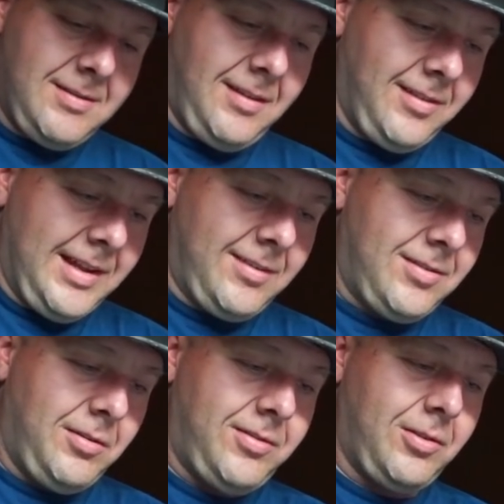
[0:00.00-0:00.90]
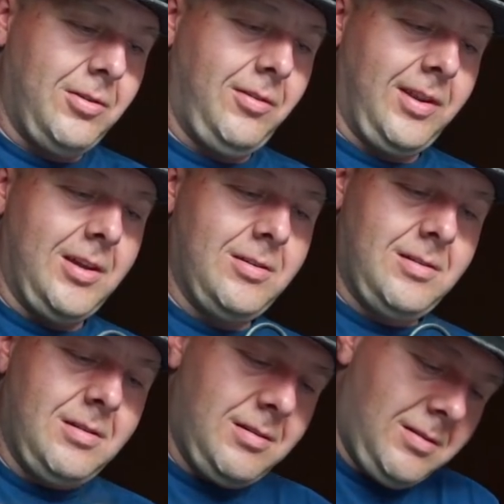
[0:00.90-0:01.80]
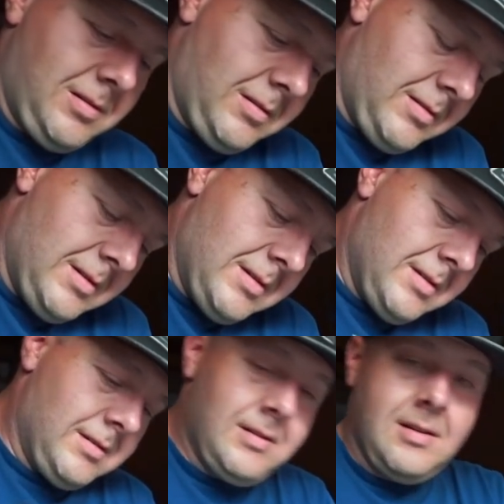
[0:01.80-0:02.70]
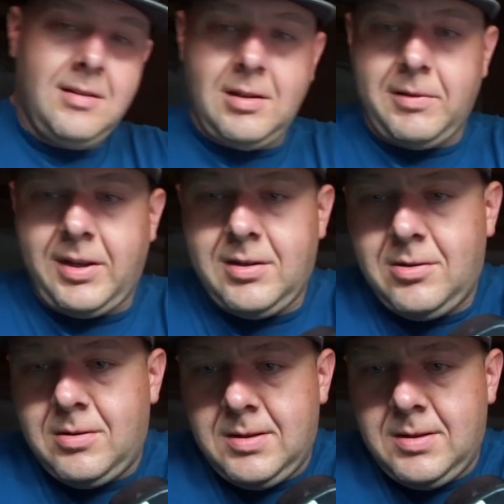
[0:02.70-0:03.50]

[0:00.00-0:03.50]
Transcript: These last two screws out. There we go.